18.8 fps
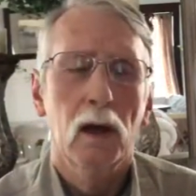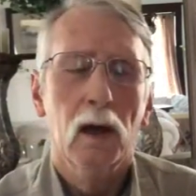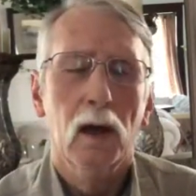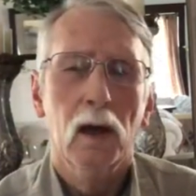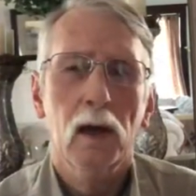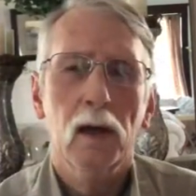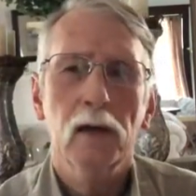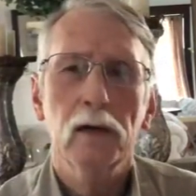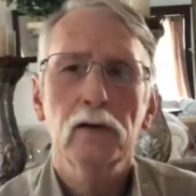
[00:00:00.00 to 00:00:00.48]

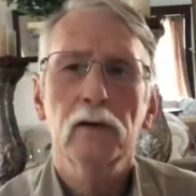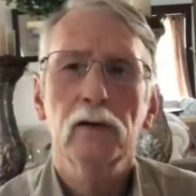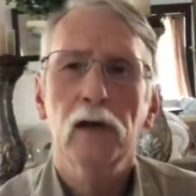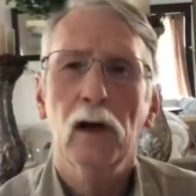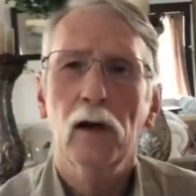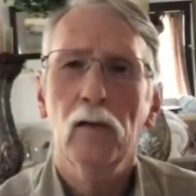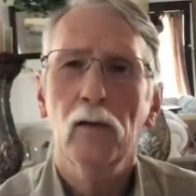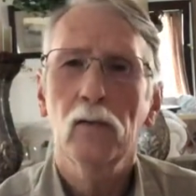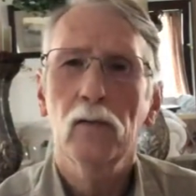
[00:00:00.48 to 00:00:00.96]
He
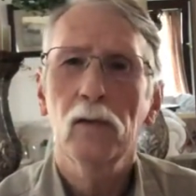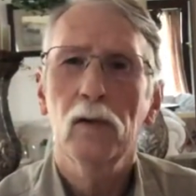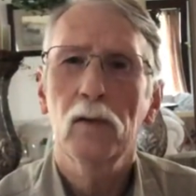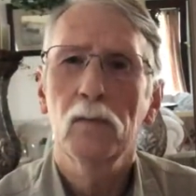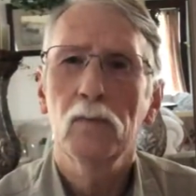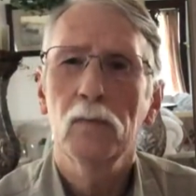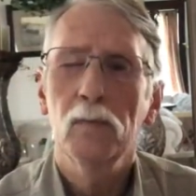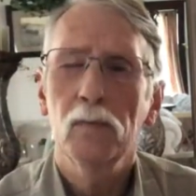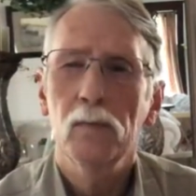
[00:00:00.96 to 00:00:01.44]
told
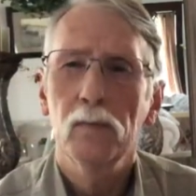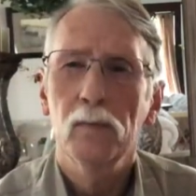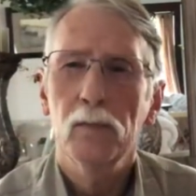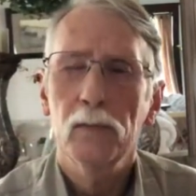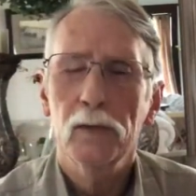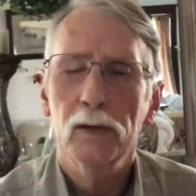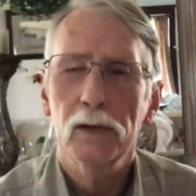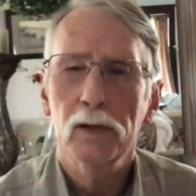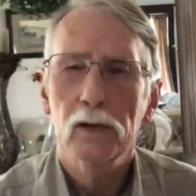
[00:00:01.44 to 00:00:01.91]
them
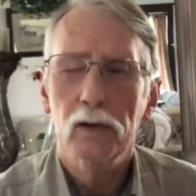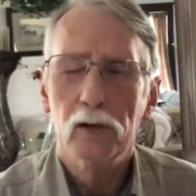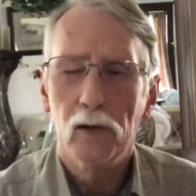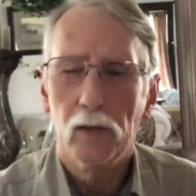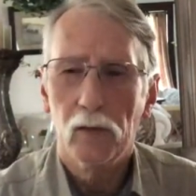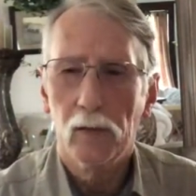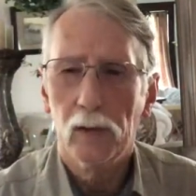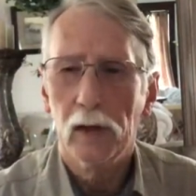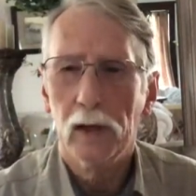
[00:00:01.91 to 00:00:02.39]
the
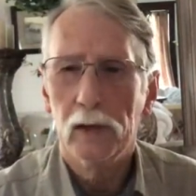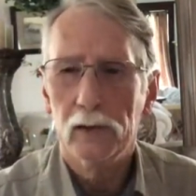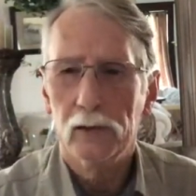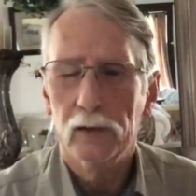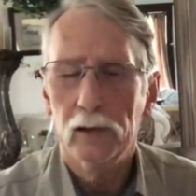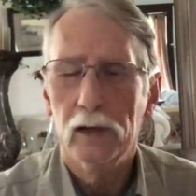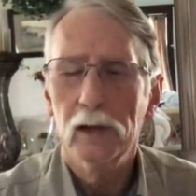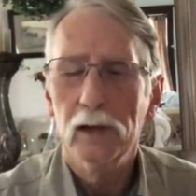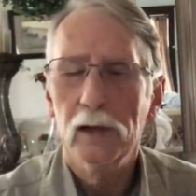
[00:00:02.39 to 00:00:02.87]

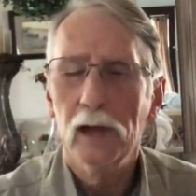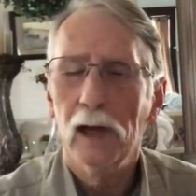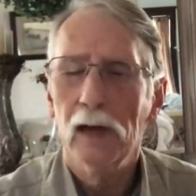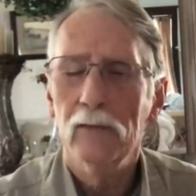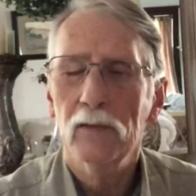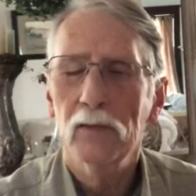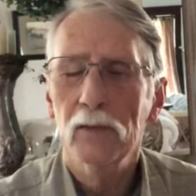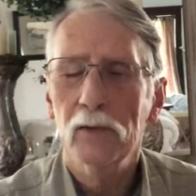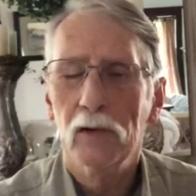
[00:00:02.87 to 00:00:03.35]
correction. He gave
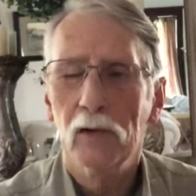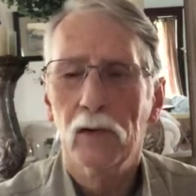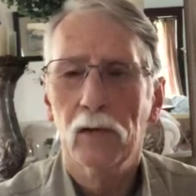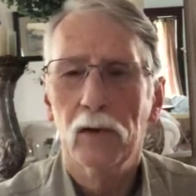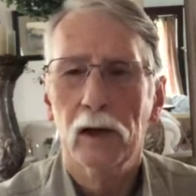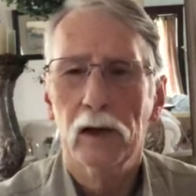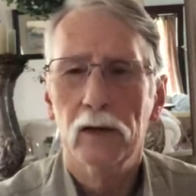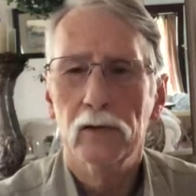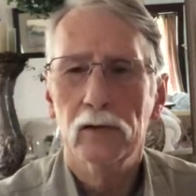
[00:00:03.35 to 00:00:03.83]
them the
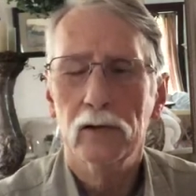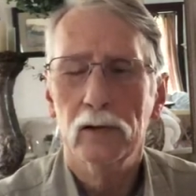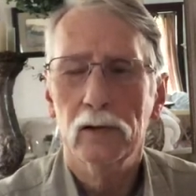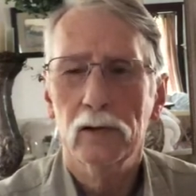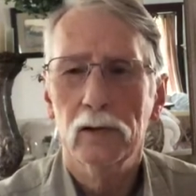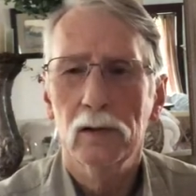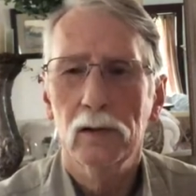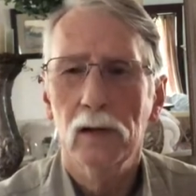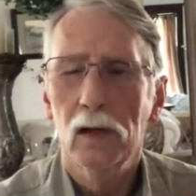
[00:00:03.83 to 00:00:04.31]

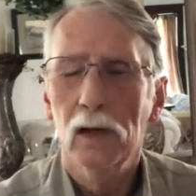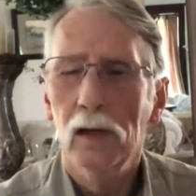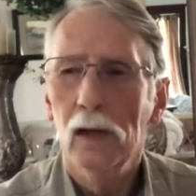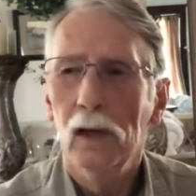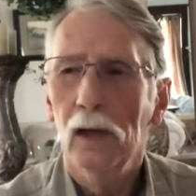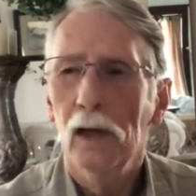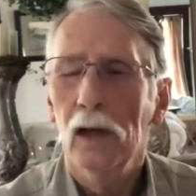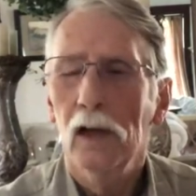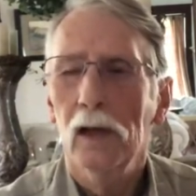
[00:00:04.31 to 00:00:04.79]
correction.
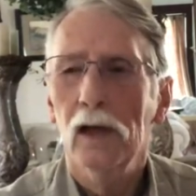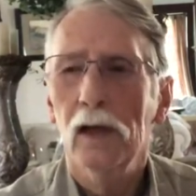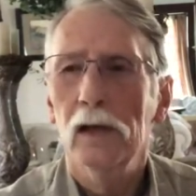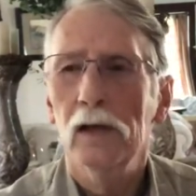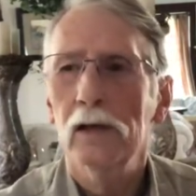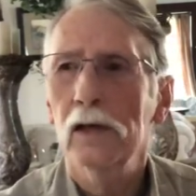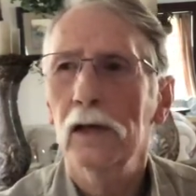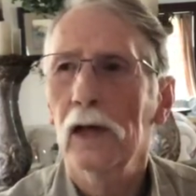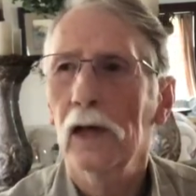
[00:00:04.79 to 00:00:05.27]

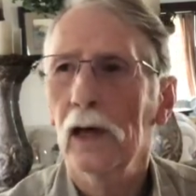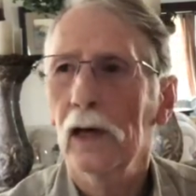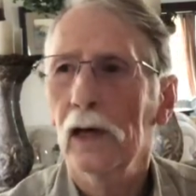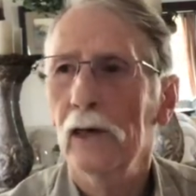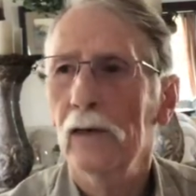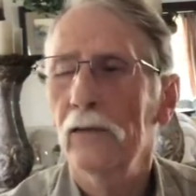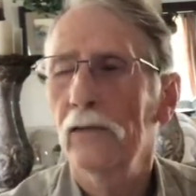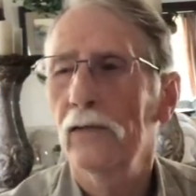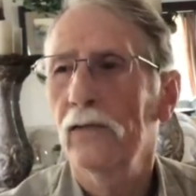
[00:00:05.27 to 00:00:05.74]
He
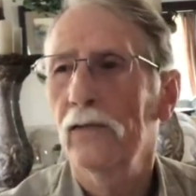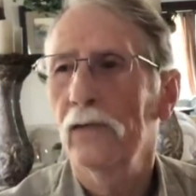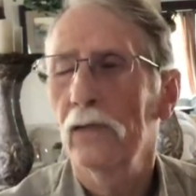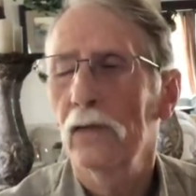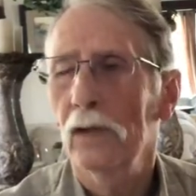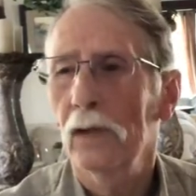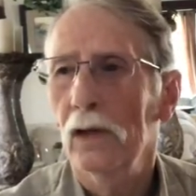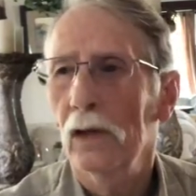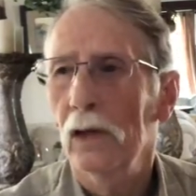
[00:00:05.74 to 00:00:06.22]
gave
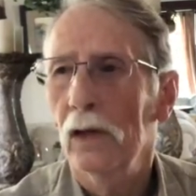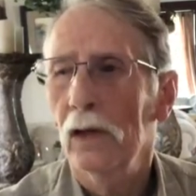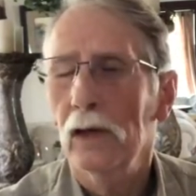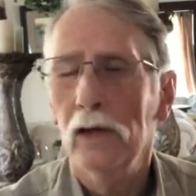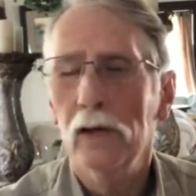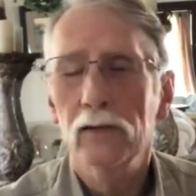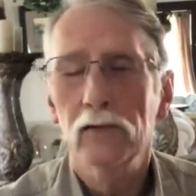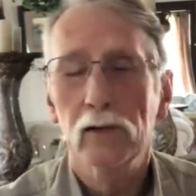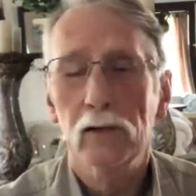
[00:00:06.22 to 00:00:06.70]

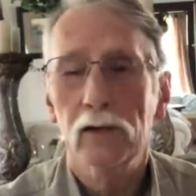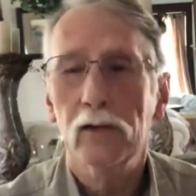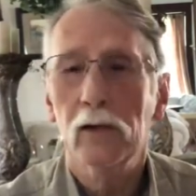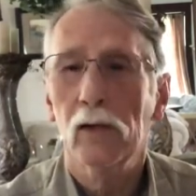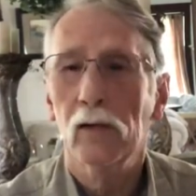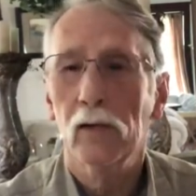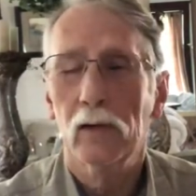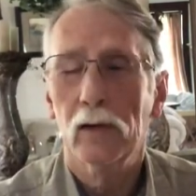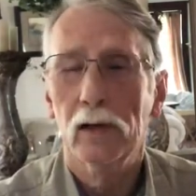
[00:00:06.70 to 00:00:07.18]
his
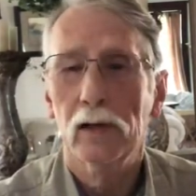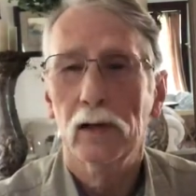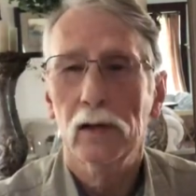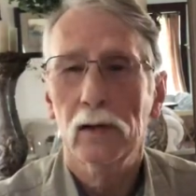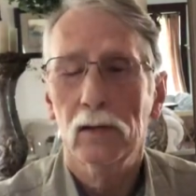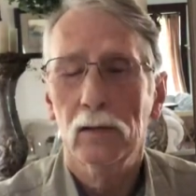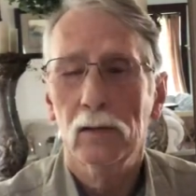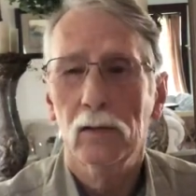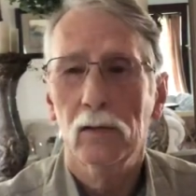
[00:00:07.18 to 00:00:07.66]
authority,
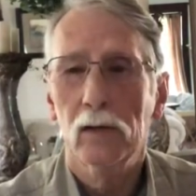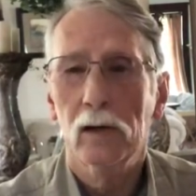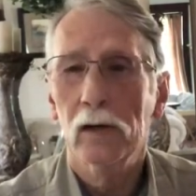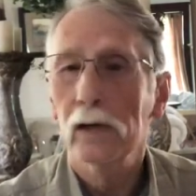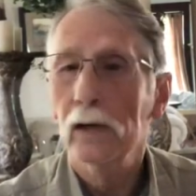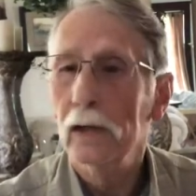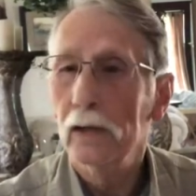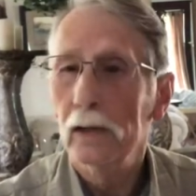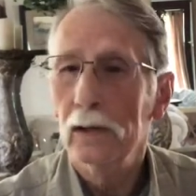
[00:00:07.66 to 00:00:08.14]
where
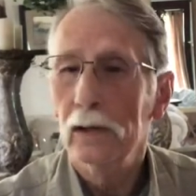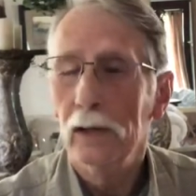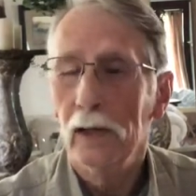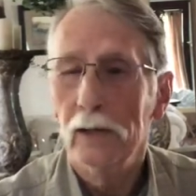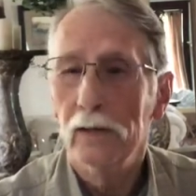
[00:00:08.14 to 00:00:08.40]
he